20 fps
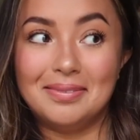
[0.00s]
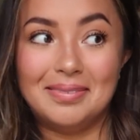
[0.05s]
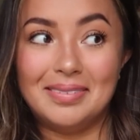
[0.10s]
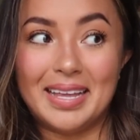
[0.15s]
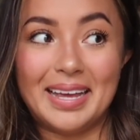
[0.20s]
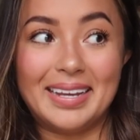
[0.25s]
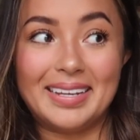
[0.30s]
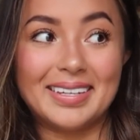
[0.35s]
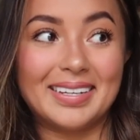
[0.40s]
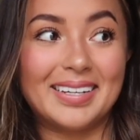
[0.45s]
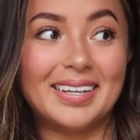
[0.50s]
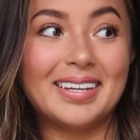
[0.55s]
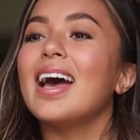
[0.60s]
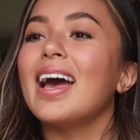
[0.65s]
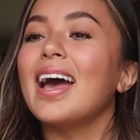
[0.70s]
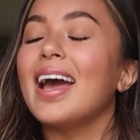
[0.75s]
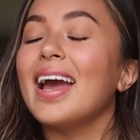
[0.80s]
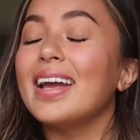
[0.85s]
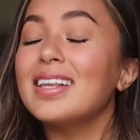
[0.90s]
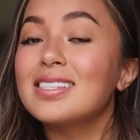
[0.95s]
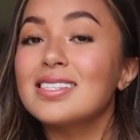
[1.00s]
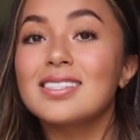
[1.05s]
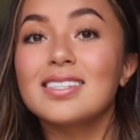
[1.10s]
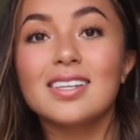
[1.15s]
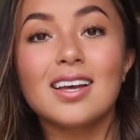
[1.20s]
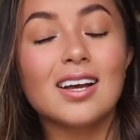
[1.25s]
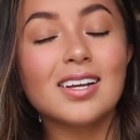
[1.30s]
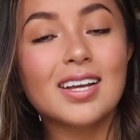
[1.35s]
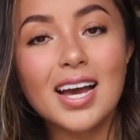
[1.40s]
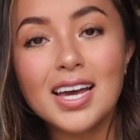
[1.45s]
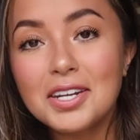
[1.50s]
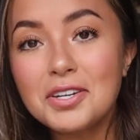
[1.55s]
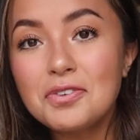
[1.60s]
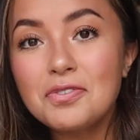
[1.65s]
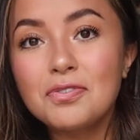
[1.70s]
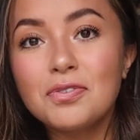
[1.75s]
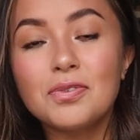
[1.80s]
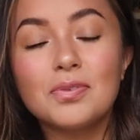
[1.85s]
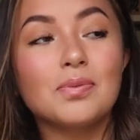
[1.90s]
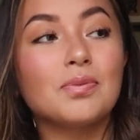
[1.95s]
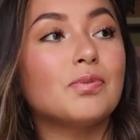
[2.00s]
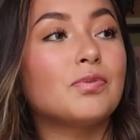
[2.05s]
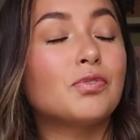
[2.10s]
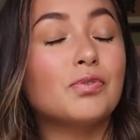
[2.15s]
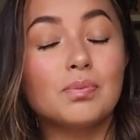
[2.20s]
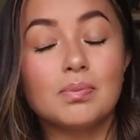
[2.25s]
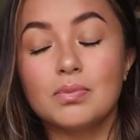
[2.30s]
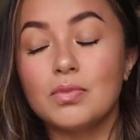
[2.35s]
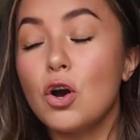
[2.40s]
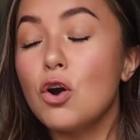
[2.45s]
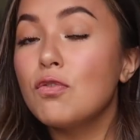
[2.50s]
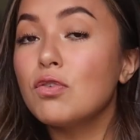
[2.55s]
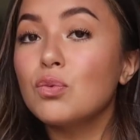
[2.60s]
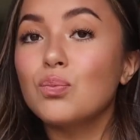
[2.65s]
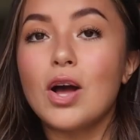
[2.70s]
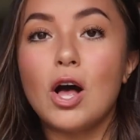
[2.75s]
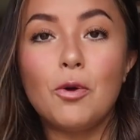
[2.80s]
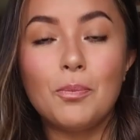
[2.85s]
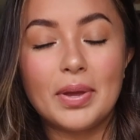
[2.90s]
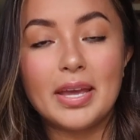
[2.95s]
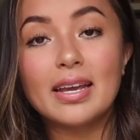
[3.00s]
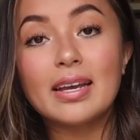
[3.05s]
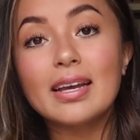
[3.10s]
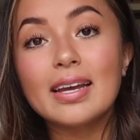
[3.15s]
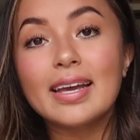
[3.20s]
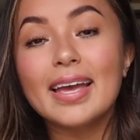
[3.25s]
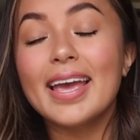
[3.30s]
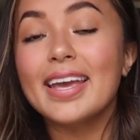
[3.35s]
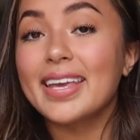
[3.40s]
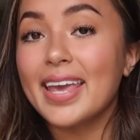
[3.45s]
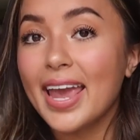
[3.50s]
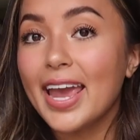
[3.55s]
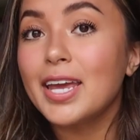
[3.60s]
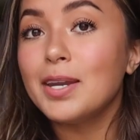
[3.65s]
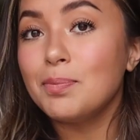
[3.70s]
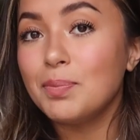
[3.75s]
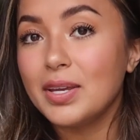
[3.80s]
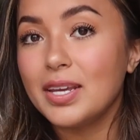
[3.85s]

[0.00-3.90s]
Like, it's kind of overwhelming, it can